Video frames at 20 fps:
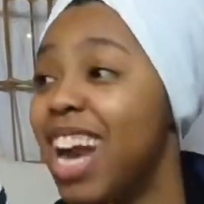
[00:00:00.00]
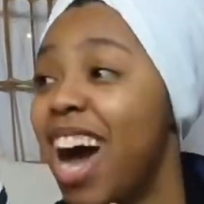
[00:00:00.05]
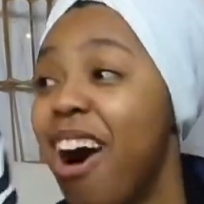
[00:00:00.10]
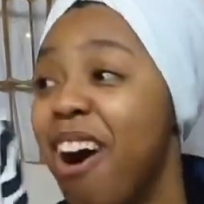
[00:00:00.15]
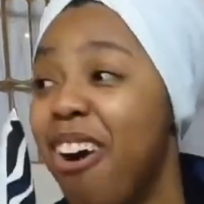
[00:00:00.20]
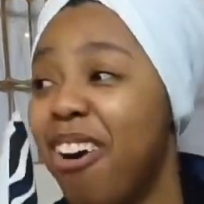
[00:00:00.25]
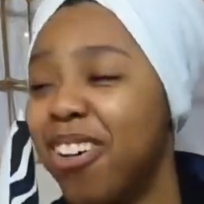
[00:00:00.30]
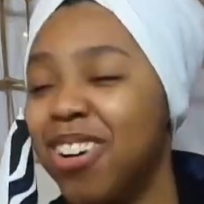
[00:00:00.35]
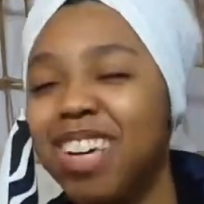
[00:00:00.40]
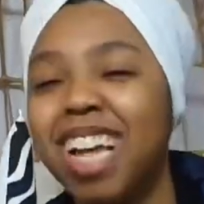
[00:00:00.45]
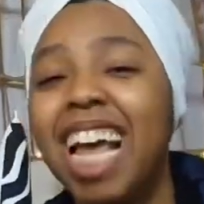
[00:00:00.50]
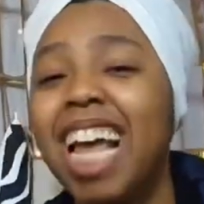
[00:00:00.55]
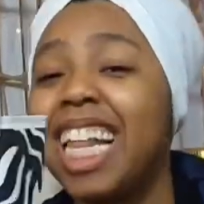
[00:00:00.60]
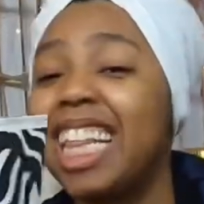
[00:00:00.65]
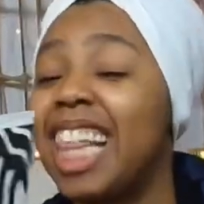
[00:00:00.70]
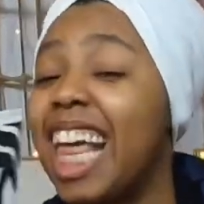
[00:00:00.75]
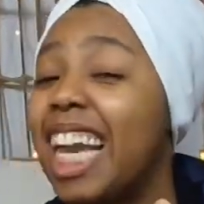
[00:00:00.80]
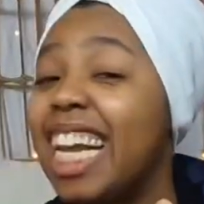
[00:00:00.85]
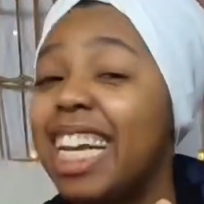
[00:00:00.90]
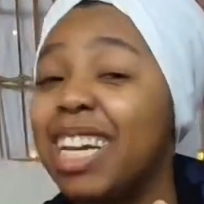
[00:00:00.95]
know
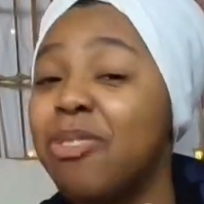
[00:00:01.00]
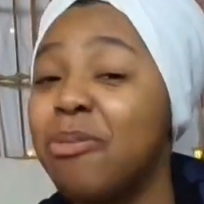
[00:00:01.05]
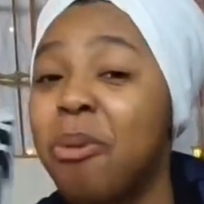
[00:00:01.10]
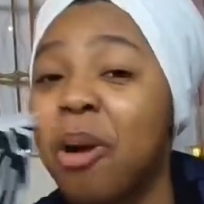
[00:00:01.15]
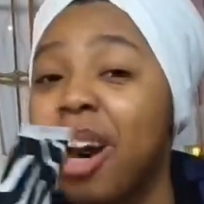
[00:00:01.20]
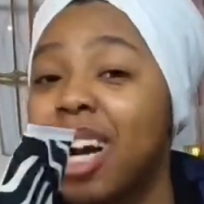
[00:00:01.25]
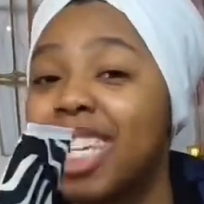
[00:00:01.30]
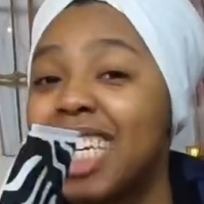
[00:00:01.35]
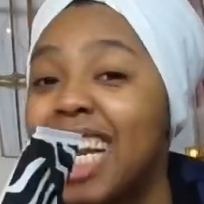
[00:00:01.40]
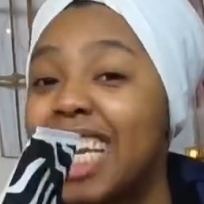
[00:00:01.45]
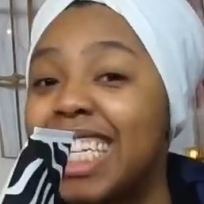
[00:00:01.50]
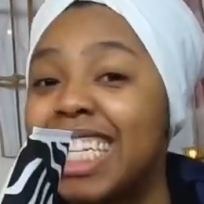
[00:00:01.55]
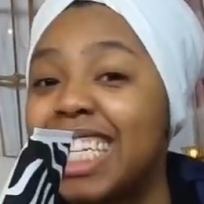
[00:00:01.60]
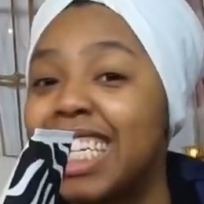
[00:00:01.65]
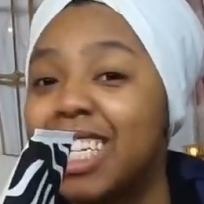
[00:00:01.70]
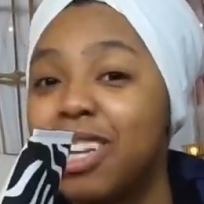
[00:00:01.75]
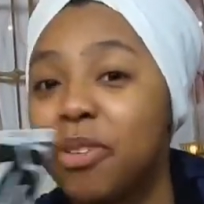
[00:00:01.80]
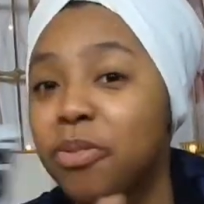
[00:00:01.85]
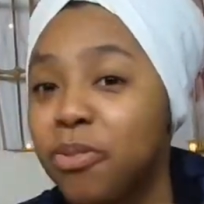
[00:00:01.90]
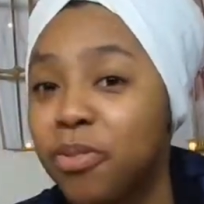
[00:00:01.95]
that it worked any
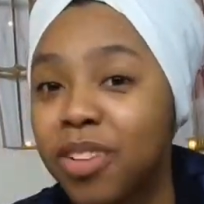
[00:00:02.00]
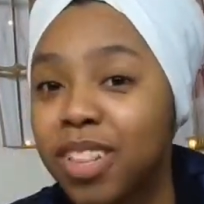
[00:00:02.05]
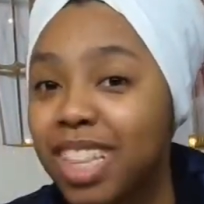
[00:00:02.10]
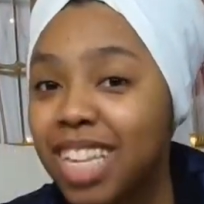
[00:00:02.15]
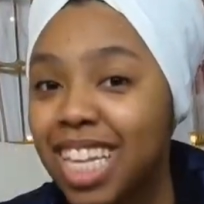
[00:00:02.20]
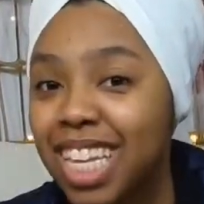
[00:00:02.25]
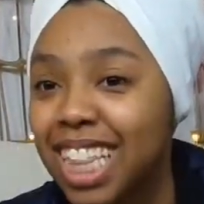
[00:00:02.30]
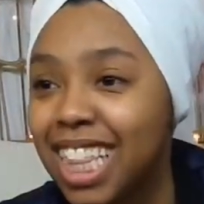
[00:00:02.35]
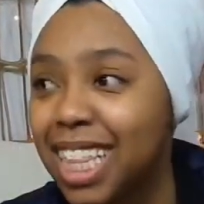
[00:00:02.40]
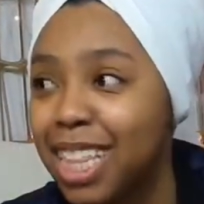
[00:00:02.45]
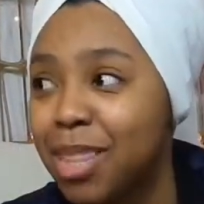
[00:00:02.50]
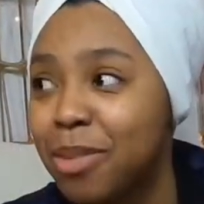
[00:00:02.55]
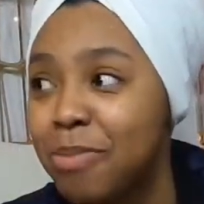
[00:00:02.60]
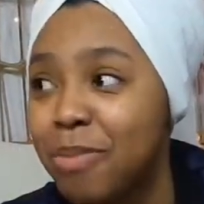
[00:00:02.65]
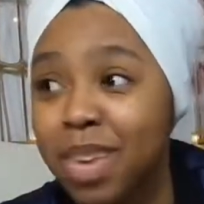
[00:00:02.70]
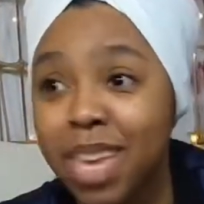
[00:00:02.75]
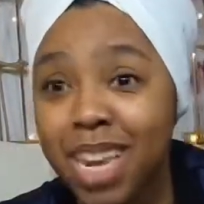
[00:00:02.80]
differently than the